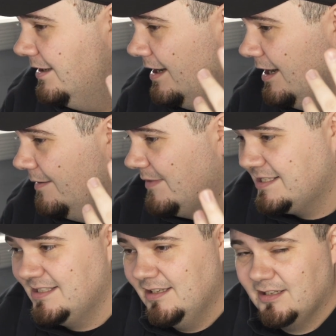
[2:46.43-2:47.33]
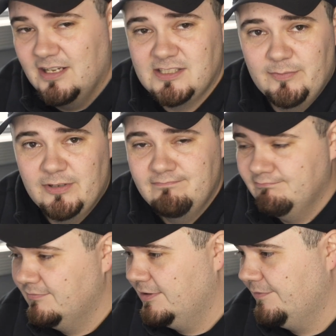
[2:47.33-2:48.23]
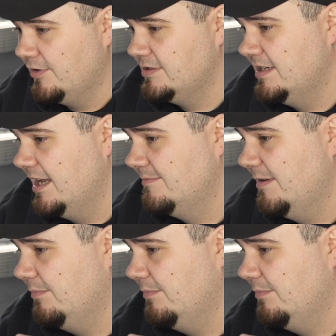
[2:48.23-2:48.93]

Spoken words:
That's the customer. First name.